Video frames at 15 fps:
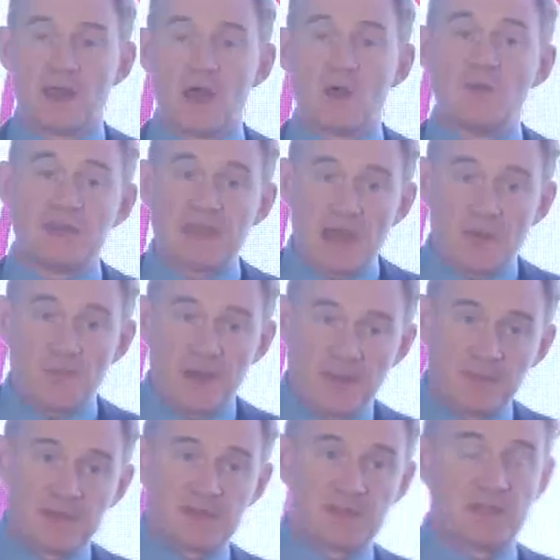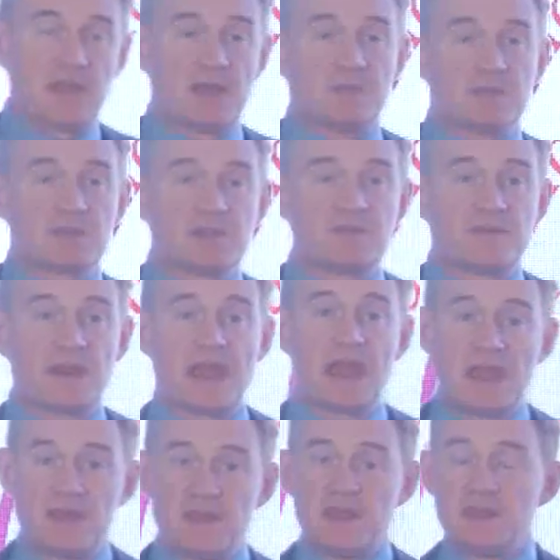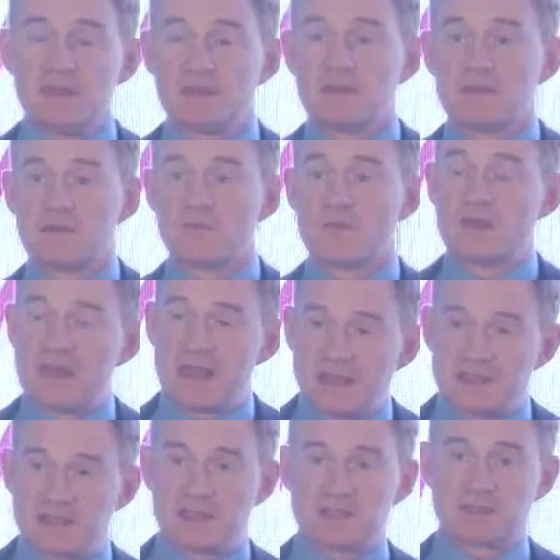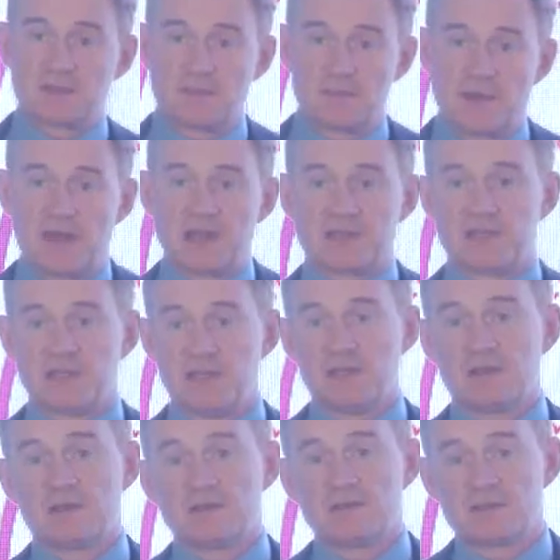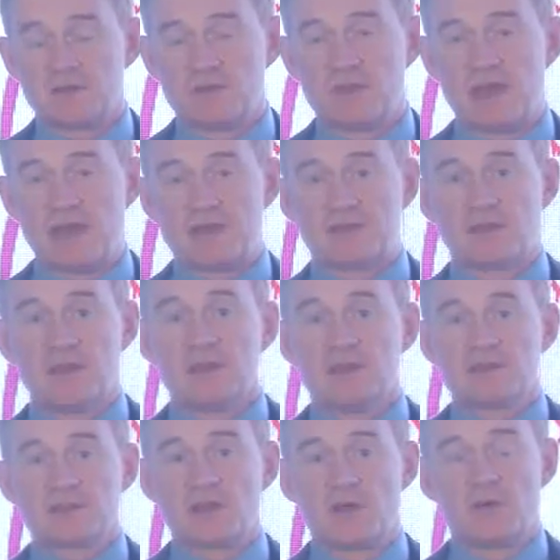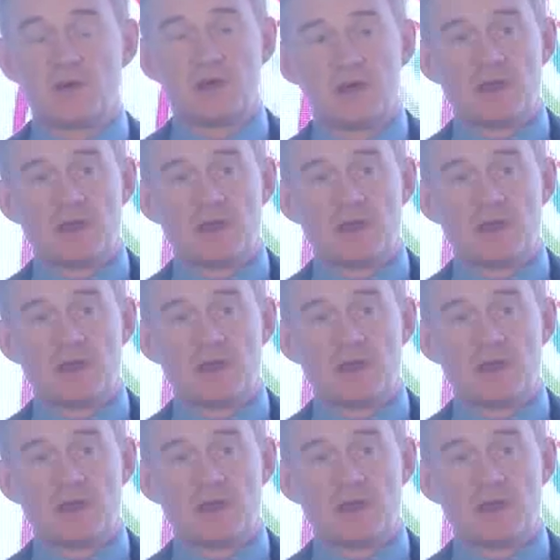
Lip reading: and we now publish the names of any related party to that. So